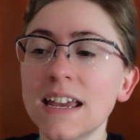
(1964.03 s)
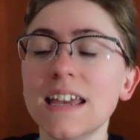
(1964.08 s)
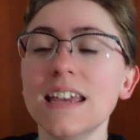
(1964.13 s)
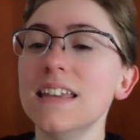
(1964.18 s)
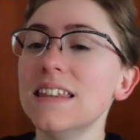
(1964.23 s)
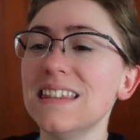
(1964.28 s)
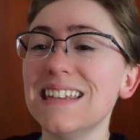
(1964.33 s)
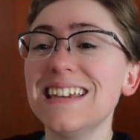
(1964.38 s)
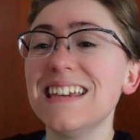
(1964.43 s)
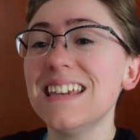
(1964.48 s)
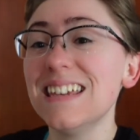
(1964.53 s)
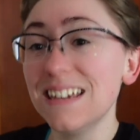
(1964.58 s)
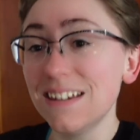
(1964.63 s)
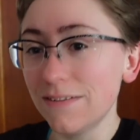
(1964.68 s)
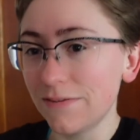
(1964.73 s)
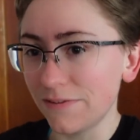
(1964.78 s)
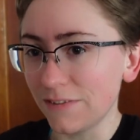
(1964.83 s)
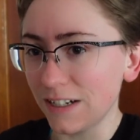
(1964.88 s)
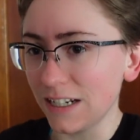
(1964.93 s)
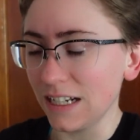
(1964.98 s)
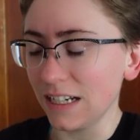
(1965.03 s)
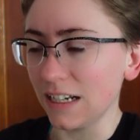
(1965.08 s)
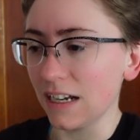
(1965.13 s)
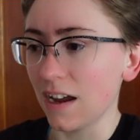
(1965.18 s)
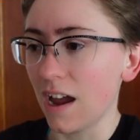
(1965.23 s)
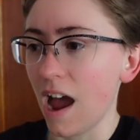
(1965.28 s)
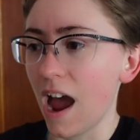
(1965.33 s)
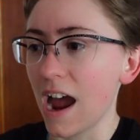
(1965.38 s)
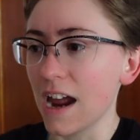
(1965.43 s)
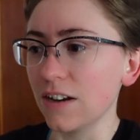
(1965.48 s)
in the evening
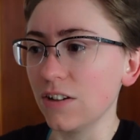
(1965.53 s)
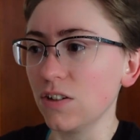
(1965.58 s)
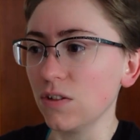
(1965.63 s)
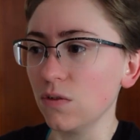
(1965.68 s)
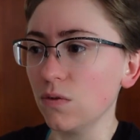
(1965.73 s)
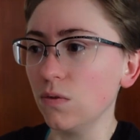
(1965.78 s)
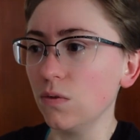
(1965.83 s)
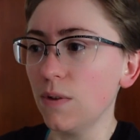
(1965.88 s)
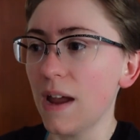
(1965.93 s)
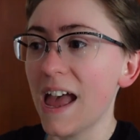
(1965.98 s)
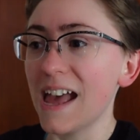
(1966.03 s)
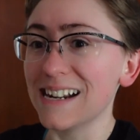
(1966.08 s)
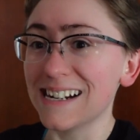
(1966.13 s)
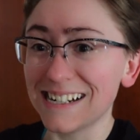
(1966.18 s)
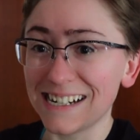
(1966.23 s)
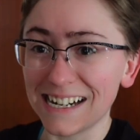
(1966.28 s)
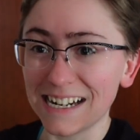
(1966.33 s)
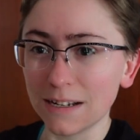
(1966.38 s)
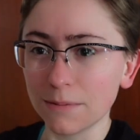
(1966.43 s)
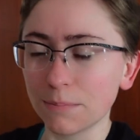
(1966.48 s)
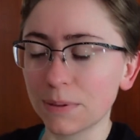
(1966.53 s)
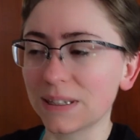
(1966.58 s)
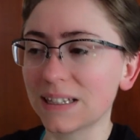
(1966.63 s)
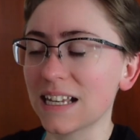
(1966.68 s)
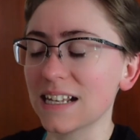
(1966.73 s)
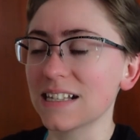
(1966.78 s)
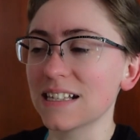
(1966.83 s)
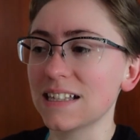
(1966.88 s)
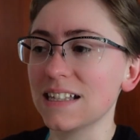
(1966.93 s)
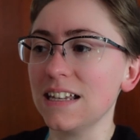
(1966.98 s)
I do editing, but
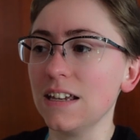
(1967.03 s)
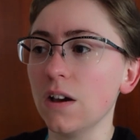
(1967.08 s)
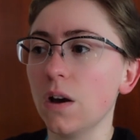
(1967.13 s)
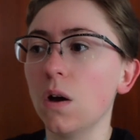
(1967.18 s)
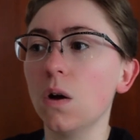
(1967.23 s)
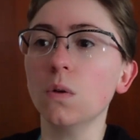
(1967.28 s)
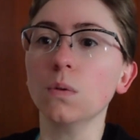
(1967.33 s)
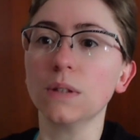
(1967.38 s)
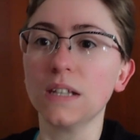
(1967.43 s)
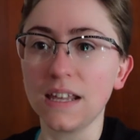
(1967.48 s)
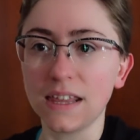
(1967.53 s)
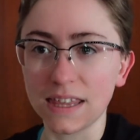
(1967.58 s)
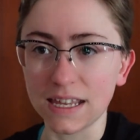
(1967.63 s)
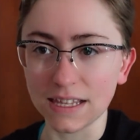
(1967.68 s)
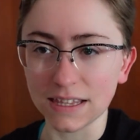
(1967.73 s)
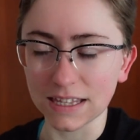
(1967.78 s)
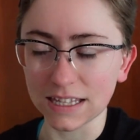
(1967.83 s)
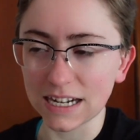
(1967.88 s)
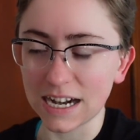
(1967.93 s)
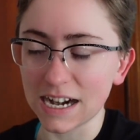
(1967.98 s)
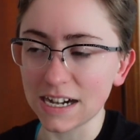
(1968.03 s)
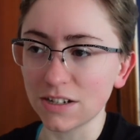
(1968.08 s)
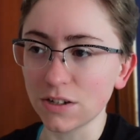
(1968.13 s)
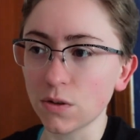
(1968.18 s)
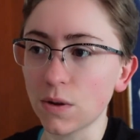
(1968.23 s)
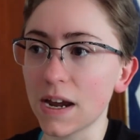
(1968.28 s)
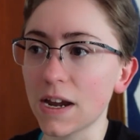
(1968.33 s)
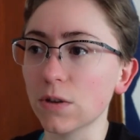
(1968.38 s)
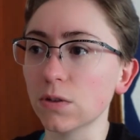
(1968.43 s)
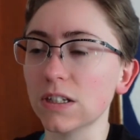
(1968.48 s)
that's the only thing that I
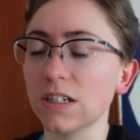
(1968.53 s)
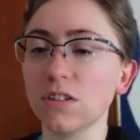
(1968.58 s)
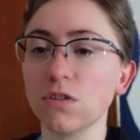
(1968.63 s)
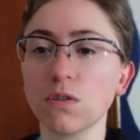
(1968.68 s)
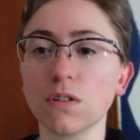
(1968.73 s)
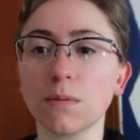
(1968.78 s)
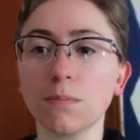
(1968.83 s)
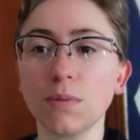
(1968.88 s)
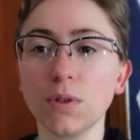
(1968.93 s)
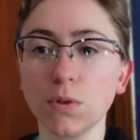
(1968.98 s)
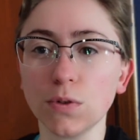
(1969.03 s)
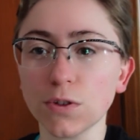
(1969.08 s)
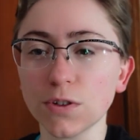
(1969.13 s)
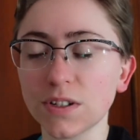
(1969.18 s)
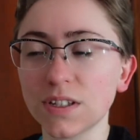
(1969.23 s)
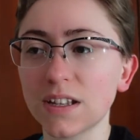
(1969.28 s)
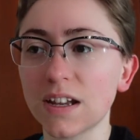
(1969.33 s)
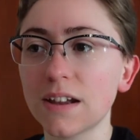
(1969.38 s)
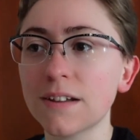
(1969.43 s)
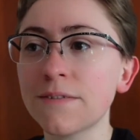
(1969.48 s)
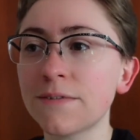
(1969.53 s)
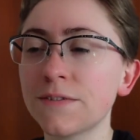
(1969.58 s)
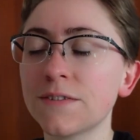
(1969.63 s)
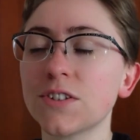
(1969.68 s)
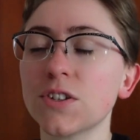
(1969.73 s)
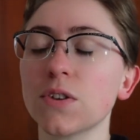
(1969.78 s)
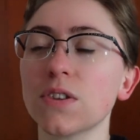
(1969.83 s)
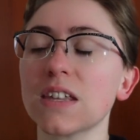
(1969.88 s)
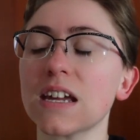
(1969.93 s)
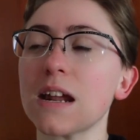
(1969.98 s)
do. I only do computer stuff
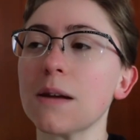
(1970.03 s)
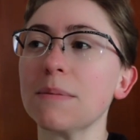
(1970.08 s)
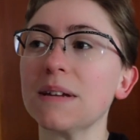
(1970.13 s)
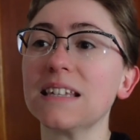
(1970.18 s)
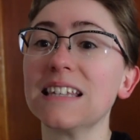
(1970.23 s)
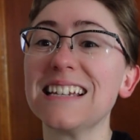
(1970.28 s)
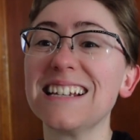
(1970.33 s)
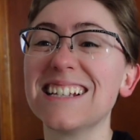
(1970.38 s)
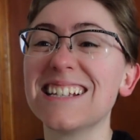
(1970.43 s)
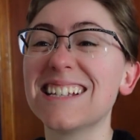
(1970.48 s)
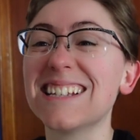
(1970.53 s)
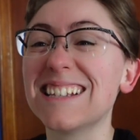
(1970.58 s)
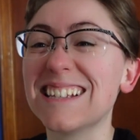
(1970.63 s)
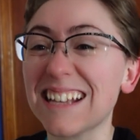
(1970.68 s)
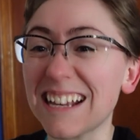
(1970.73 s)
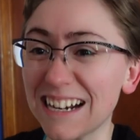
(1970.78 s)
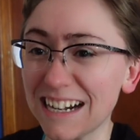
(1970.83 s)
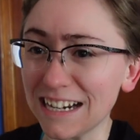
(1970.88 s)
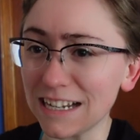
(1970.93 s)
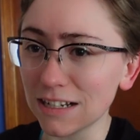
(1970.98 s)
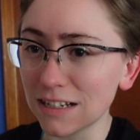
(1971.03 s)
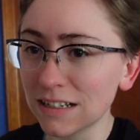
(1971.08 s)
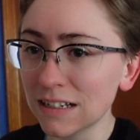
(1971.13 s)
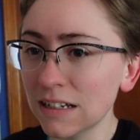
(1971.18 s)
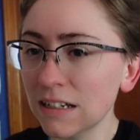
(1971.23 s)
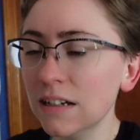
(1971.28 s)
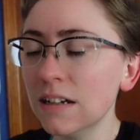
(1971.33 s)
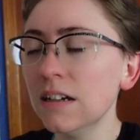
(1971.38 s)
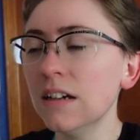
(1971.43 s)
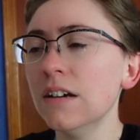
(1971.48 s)
so that I'm at least sitting
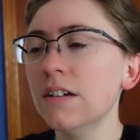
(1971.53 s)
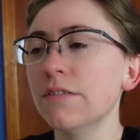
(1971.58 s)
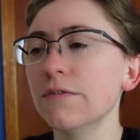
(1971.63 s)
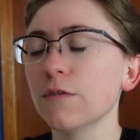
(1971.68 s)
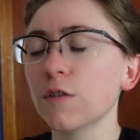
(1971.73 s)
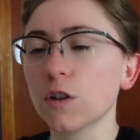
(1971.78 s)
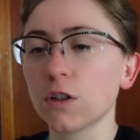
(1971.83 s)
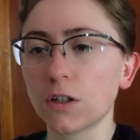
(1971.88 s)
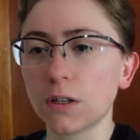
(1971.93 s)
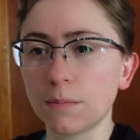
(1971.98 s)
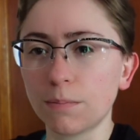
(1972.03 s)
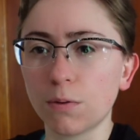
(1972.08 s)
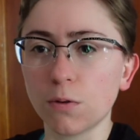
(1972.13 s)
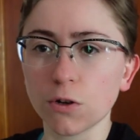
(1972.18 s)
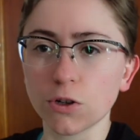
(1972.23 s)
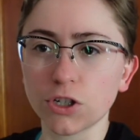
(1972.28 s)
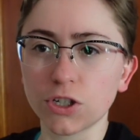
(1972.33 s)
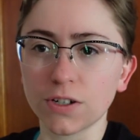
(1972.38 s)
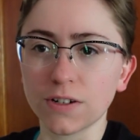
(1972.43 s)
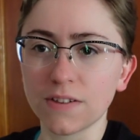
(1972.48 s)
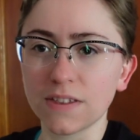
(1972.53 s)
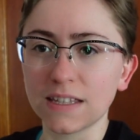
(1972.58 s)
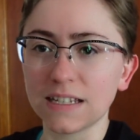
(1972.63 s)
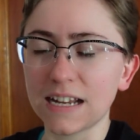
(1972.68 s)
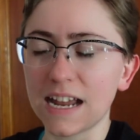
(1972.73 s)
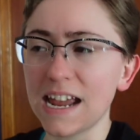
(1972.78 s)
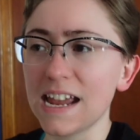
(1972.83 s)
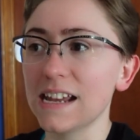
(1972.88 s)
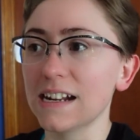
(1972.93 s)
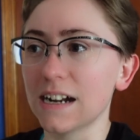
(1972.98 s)
for a good portion of the
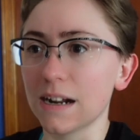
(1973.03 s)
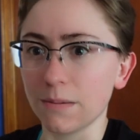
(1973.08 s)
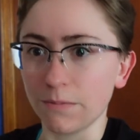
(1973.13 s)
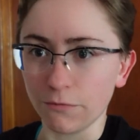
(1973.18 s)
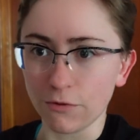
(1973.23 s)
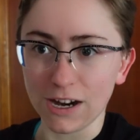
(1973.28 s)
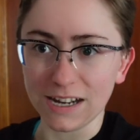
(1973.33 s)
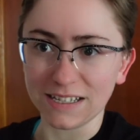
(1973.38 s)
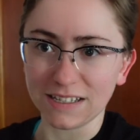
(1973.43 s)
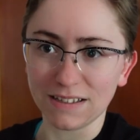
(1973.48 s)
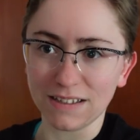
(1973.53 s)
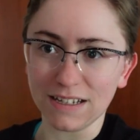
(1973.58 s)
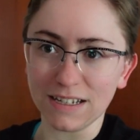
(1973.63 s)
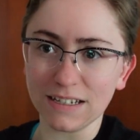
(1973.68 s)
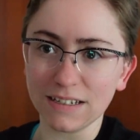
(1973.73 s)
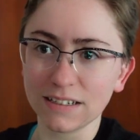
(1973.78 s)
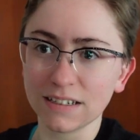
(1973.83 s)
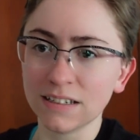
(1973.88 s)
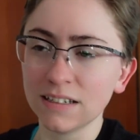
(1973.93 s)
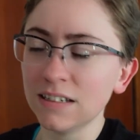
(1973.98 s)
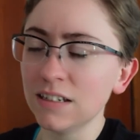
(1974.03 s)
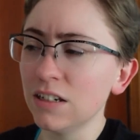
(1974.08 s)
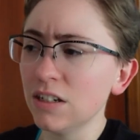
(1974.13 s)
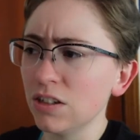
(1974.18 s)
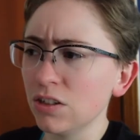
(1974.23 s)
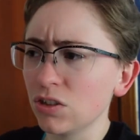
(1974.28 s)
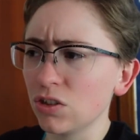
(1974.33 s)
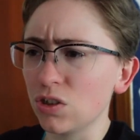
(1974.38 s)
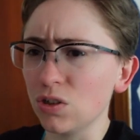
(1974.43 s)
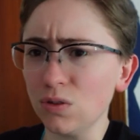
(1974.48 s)
day and I'm resting
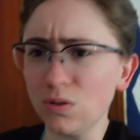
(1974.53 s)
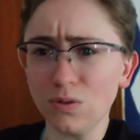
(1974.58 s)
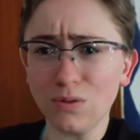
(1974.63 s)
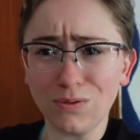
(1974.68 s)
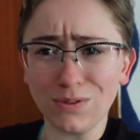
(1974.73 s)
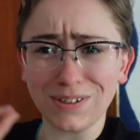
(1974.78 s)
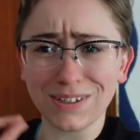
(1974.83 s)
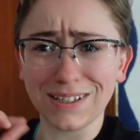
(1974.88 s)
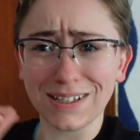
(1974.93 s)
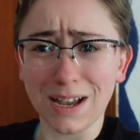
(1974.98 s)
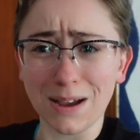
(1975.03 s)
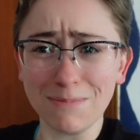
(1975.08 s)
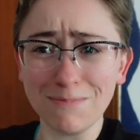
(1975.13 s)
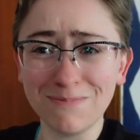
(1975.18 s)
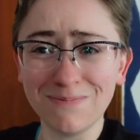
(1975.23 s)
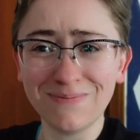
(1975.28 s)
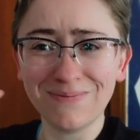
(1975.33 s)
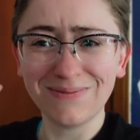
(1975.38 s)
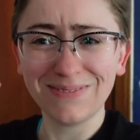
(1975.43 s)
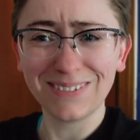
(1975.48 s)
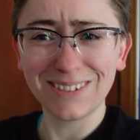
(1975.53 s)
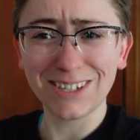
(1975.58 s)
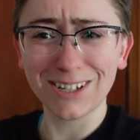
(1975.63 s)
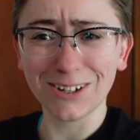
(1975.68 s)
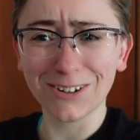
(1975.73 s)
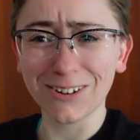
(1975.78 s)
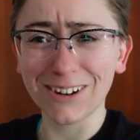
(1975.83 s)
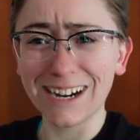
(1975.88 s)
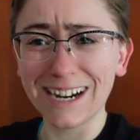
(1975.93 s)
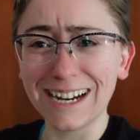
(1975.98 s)
to some
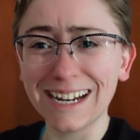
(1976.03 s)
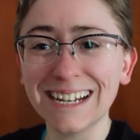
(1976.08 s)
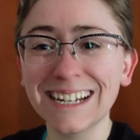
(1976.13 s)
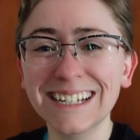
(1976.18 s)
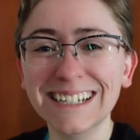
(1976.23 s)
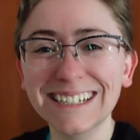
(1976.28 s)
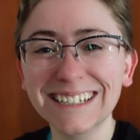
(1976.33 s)
degree.